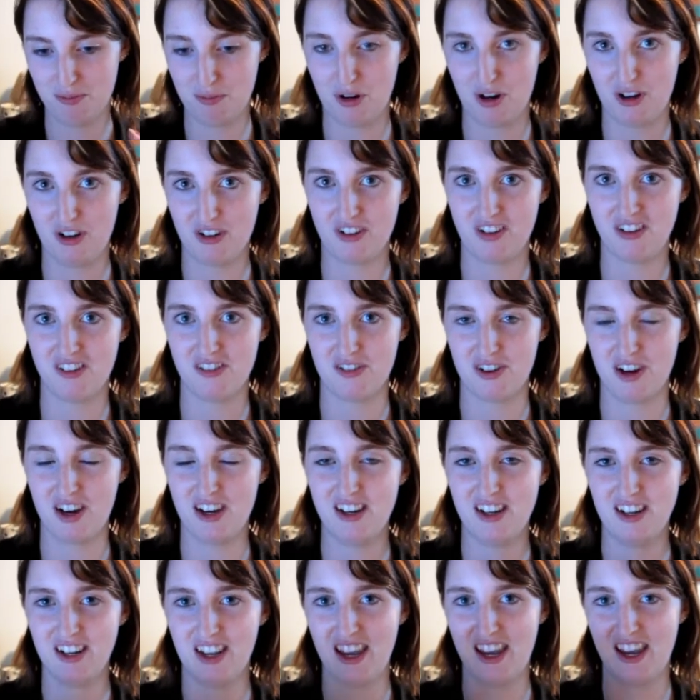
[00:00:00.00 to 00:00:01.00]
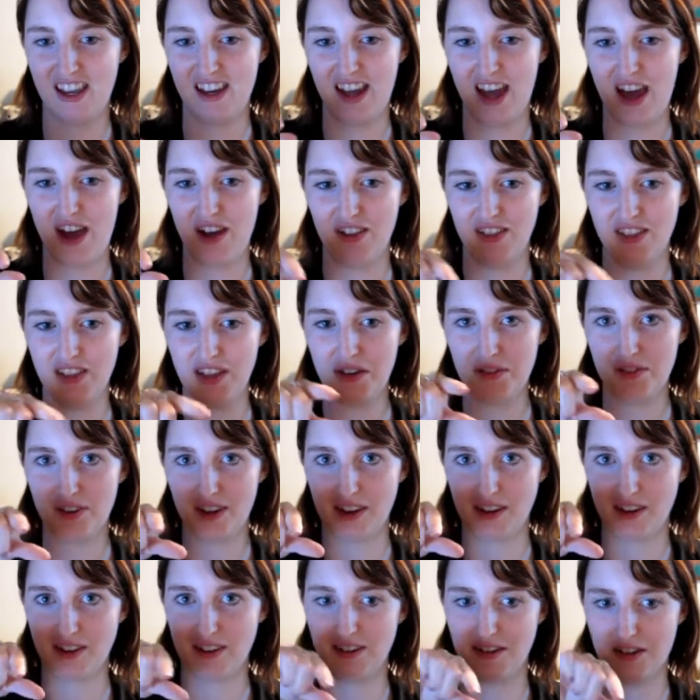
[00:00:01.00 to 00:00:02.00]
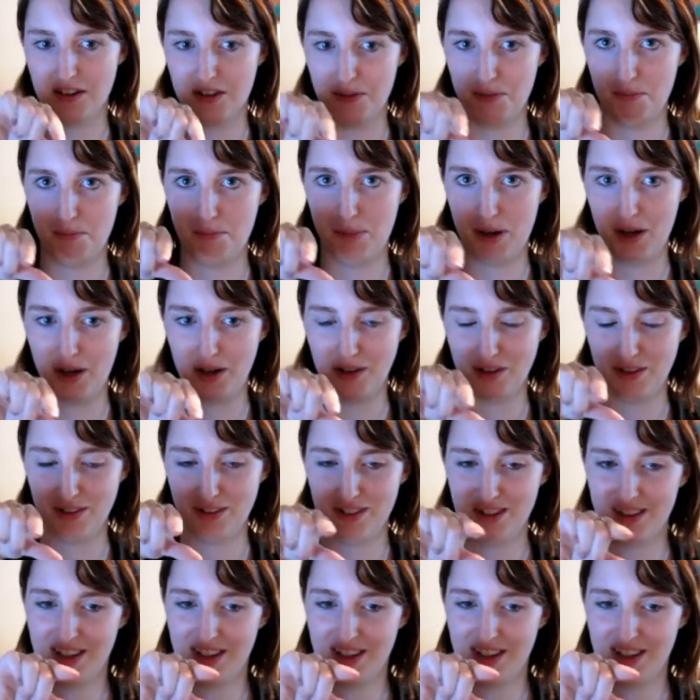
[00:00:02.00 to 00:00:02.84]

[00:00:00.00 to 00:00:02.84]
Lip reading: product is dried, it can leave like a little bug